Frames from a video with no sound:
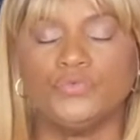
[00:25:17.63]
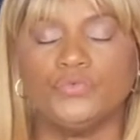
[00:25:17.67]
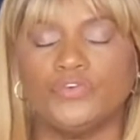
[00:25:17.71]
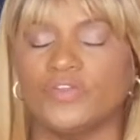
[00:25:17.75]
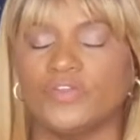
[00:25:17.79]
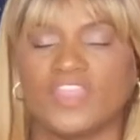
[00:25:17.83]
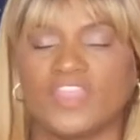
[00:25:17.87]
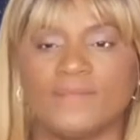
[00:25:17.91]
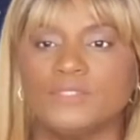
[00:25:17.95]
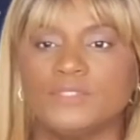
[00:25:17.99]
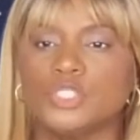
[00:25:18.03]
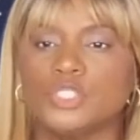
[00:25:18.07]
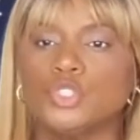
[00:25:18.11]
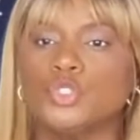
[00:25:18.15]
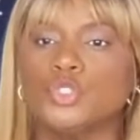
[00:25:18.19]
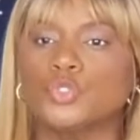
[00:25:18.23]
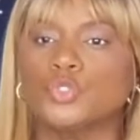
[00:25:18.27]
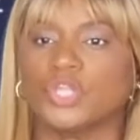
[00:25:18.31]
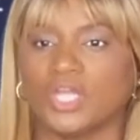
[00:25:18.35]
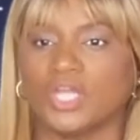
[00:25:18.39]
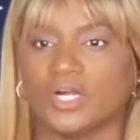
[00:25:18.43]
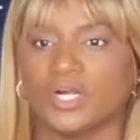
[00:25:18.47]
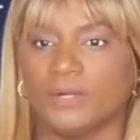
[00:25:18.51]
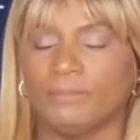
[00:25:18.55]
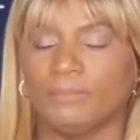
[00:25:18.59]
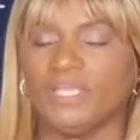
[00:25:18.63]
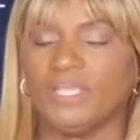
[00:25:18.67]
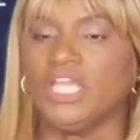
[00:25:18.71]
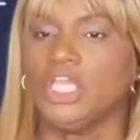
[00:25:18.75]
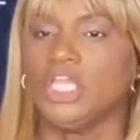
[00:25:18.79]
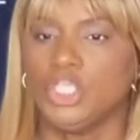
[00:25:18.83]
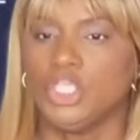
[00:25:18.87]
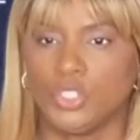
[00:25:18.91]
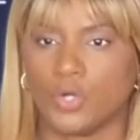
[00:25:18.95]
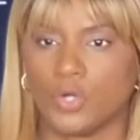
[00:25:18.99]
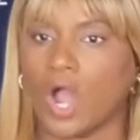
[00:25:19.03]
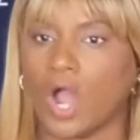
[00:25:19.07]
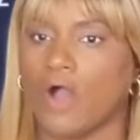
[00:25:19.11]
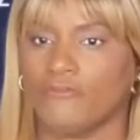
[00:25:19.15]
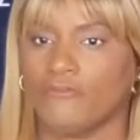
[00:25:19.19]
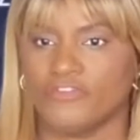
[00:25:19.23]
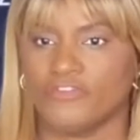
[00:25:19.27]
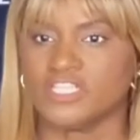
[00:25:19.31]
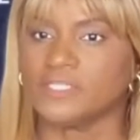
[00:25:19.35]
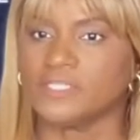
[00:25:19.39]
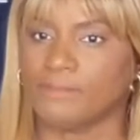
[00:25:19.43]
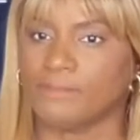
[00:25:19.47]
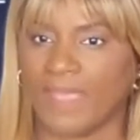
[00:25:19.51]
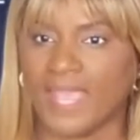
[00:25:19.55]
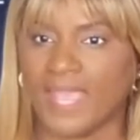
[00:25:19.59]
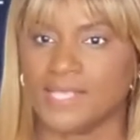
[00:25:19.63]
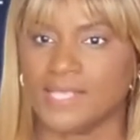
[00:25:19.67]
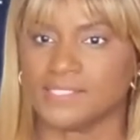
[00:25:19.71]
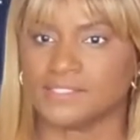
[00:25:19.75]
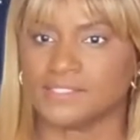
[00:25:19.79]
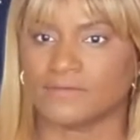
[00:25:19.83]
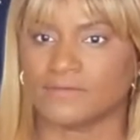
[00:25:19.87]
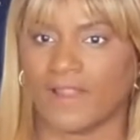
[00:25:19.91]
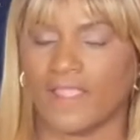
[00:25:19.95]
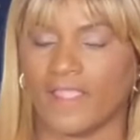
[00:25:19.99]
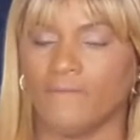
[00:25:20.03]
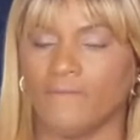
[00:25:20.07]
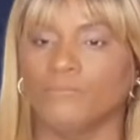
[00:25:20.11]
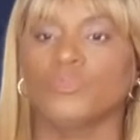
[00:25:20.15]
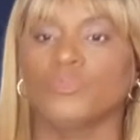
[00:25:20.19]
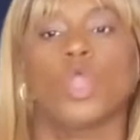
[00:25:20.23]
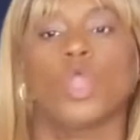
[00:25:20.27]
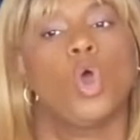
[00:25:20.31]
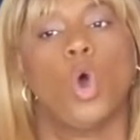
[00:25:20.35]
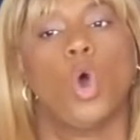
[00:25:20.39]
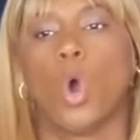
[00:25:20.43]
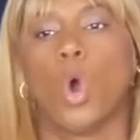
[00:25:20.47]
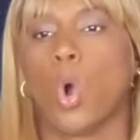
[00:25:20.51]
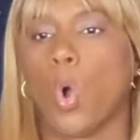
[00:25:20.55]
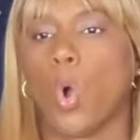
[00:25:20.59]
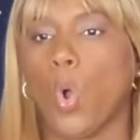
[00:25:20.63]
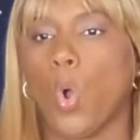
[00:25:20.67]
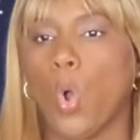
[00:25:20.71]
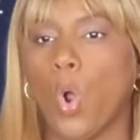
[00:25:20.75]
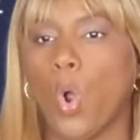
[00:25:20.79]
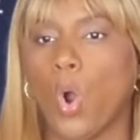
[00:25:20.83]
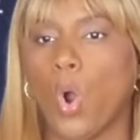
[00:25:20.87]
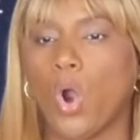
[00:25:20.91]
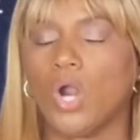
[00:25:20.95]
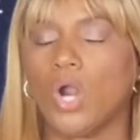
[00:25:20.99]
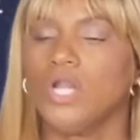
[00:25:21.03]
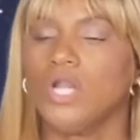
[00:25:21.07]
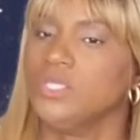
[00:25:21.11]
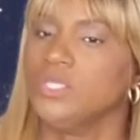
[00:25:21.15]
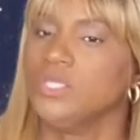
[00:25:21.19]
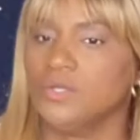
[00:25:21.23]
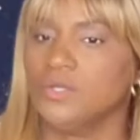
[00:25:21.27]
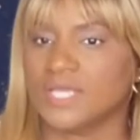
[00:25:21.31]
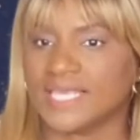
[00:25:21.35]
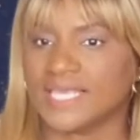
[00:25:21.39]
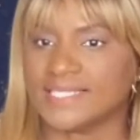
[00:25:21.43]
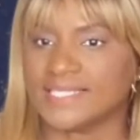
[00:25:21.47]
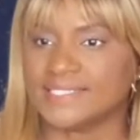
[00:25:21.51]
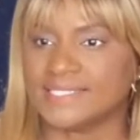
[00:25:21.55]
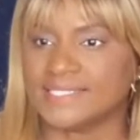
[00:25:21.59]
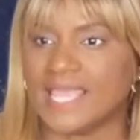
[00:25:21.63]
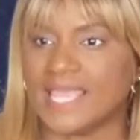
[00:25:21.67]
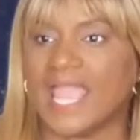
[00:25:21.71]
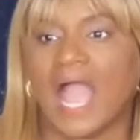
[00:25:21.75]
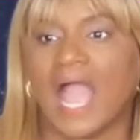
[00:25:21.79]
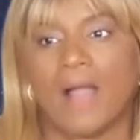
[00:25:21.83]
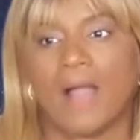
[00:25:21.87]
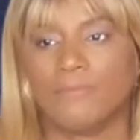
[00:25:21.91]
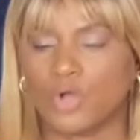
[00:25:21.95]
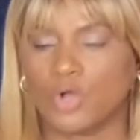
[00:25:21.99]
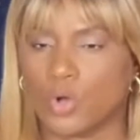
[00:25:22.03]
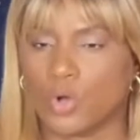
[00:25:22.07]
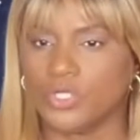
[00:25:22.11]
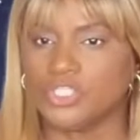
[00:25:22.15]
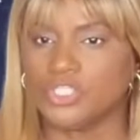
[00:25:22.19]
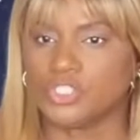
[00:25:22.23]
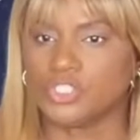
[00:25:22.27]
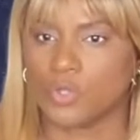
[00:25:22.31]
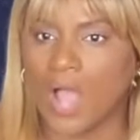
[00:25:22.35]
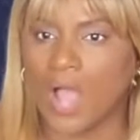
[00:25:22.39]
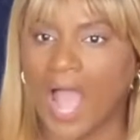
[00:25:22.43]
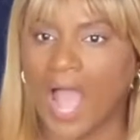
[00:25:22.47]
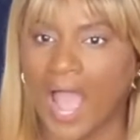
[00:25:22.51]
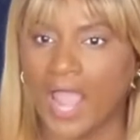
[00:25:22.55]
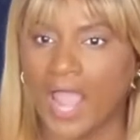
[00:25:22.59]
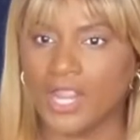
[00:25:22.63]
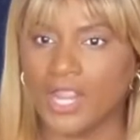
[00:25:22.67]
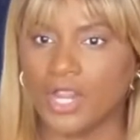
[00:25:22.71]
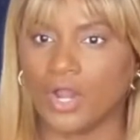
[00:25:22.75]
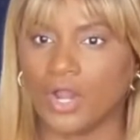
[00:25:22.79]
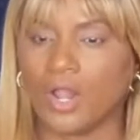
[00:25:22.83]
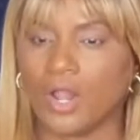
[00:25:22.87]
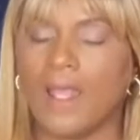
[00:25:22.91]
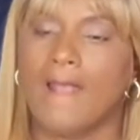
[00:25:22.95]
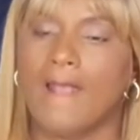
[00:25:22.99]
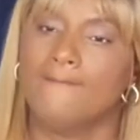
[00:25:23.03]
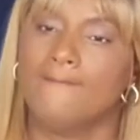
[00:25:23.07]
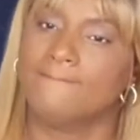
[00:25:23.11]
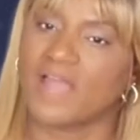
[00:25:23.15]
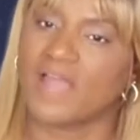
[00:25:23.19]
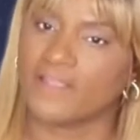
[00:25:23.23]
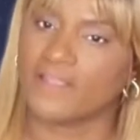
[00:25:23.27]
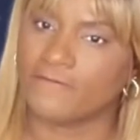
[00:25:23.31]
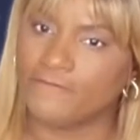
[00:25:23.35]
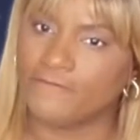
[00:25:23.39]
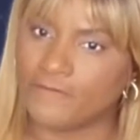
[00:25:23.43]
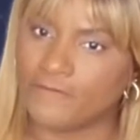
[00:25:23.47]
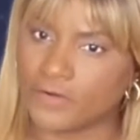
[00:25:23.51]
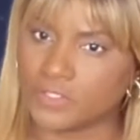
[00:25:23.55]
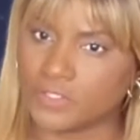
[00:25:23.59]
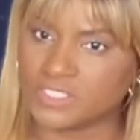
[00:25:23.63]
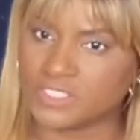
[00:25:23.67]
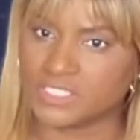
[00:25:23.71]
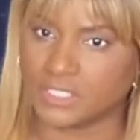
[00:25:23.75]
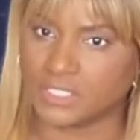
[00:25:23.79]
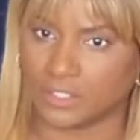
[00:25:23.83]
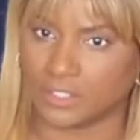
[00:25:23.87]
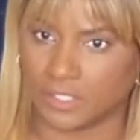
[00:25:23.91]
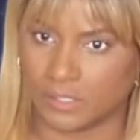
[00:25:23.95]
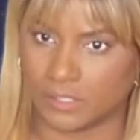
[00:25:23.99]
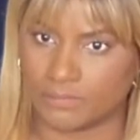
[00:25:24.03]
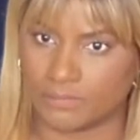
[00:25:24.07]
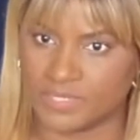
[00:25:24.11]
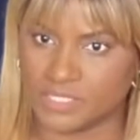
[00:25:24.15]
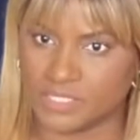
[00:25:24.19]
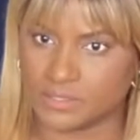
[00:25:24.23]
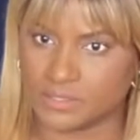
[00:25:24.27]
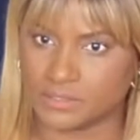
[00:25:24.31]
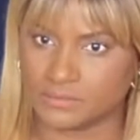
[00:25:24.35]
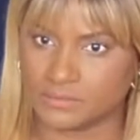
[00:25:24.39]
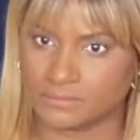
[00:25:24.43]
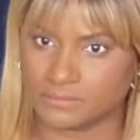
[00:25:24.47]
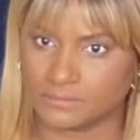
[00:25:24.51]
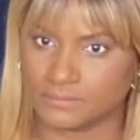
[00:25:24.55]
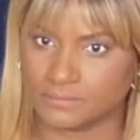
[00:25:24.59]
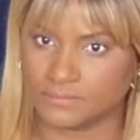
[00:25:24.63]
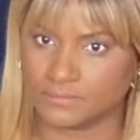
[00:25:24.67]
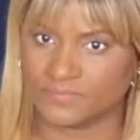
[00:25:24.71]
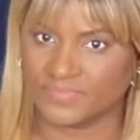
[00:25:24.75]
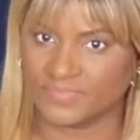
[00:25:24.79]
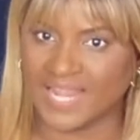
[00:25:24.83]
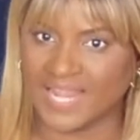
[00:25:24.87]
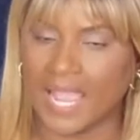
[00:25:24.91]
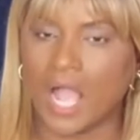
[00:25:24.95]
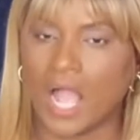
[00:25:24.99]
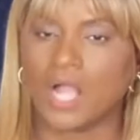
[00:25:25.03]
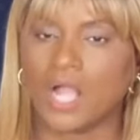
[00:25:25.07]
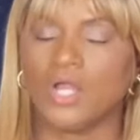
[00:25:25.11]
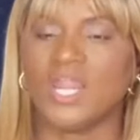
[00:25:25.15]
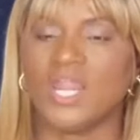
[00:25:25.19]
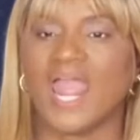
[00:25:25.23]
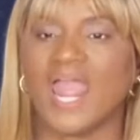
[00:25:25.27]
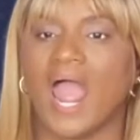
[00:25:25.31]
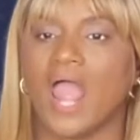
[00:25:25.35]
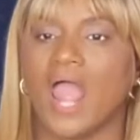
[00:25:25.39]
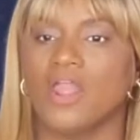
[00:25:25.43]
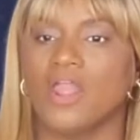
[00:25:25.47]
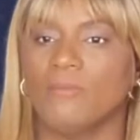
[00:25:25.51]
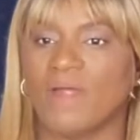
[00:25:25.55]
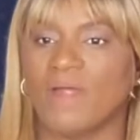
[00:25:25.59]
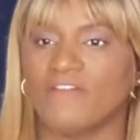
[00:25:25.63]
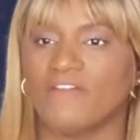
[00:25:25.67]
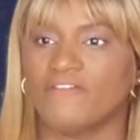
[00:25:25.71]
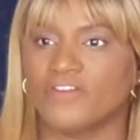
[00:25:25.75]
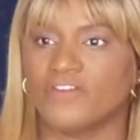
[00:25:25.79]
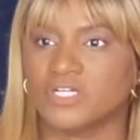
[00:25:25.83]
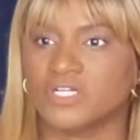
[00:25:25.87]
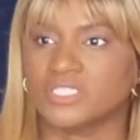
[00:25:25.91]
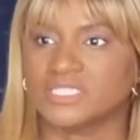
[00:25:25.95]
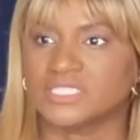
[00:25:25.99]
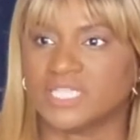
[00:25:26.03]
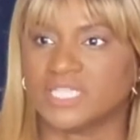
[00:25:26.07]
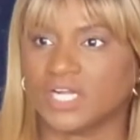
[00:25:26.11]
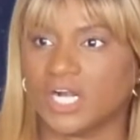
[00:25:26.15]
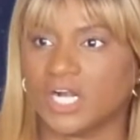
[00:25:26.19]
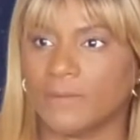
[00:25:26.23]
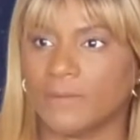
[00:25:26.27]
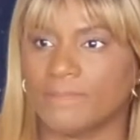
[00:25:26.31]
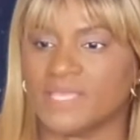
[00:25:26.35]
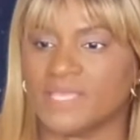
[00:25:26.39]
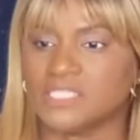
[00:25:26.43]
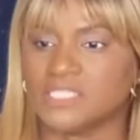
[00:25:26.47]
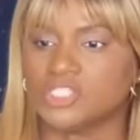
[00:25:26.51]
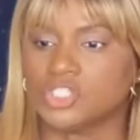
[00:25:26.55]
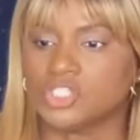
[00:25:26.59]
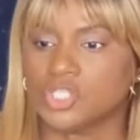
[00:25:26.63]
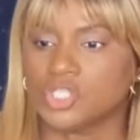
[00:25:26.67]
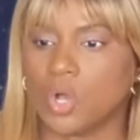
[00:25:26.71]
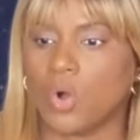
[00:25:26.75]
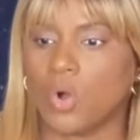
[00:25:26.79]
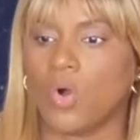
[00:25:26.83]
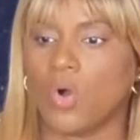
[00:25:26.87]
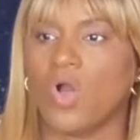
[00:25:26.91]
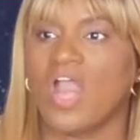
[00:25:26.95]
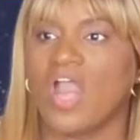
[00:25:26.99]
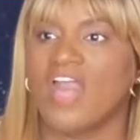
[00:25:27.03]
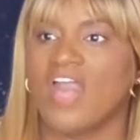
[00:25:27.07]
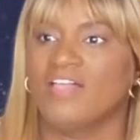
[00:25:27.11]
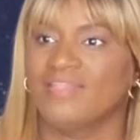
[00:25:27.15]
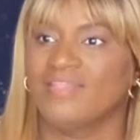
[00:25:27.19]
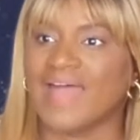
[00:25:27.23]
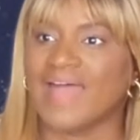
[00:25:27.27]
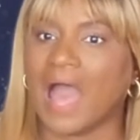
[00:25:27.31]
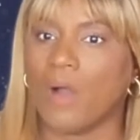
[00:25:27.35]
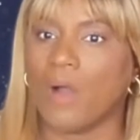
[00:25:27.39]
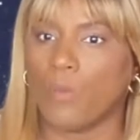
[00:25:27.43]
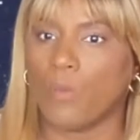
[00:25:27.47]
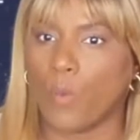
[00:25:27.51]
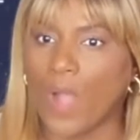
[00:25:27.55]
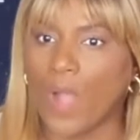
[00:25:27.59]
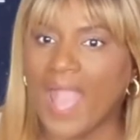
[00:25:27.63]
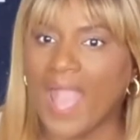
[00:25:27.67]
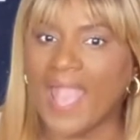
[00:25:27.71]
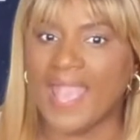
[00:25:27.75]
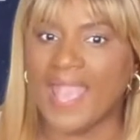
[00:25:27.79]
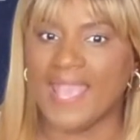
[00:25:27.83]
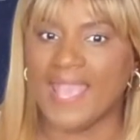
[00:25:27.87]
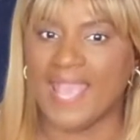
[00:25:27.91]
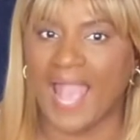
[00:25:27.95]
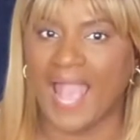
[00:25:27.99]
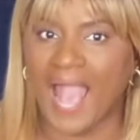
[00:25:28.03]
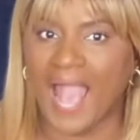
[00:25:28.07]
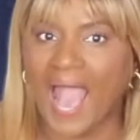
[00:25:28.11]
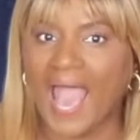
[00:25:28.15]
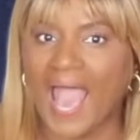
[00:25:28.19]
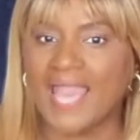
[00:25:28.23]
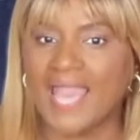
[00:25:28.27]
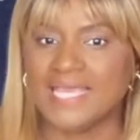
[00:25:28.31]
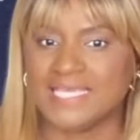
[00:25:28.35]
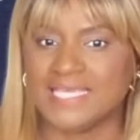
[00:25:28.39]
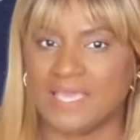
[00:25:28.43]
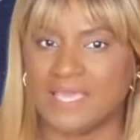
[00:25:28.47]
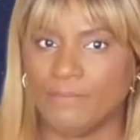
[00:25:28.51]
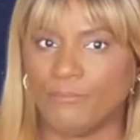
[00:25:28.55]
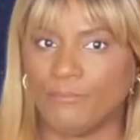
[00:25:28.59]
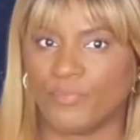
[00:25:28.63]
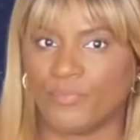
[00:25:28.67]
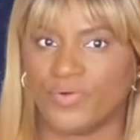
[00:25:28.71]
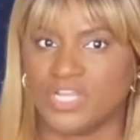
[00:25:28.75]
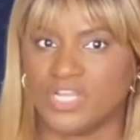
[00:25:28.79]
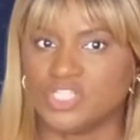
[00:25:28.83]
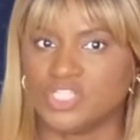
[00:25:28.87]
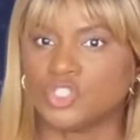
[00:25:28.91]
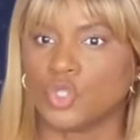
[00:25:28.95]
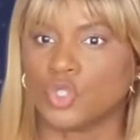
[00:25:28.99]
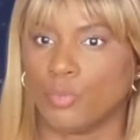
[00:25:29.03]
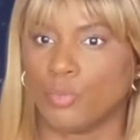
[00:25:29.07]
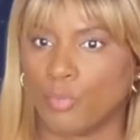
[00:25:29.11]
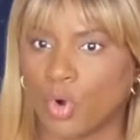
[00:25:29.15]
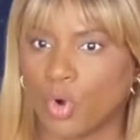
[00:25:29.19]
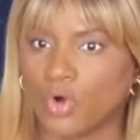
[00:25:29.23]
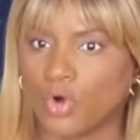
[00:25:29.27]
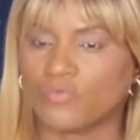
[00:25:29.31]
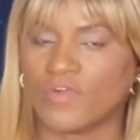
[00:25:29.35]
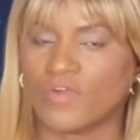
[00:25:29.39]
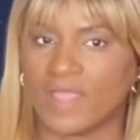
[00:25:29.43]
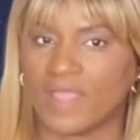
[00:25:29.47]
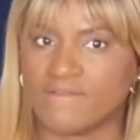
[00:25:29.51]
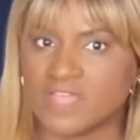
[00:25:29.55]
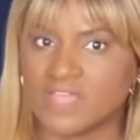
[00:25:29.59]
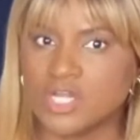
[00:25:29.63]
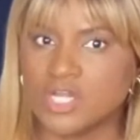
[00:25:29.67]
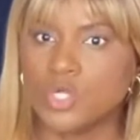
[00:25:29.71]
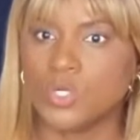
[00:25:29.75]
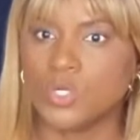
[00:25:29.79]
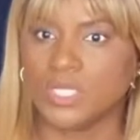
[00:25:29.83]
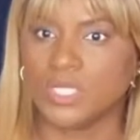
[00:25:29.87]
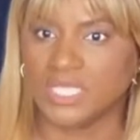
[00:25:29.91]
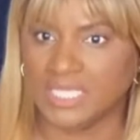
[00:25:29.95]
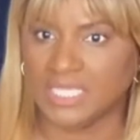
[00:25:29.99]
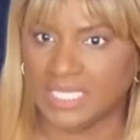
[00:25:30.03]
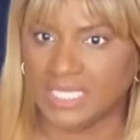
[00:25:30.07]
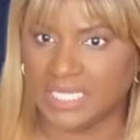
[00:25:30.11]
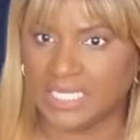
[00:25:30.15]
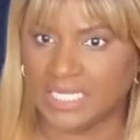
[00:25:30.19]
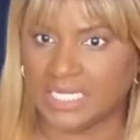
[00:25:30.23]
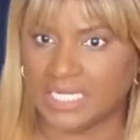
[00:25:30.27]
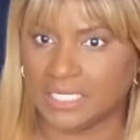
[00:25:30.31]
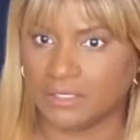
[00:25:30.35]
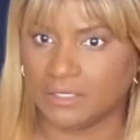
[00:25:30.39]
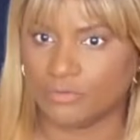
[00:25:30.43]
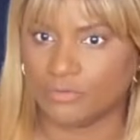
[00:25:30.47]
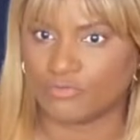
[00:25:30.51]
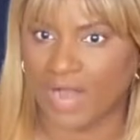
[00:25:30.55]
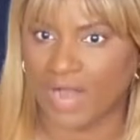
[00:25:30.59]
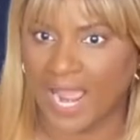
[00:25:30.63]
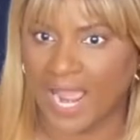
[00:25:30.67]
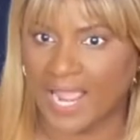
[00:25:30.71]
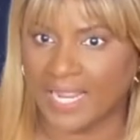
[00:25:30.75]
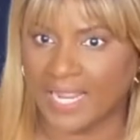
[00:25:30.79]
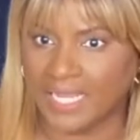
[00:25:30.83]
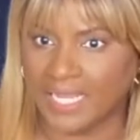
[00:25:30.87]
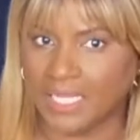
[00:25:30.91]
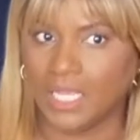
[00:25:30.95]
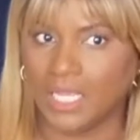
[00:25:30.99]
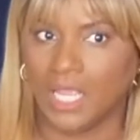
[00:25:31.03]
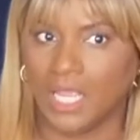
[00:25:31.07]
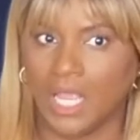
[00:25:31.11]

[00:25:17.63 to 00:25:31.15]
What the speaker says: them to do therapy in your office space, right? Or you can say, I'm going to hire my first therapist. I'm going to hire my first therapist so that way I can bring some more revenue in, right?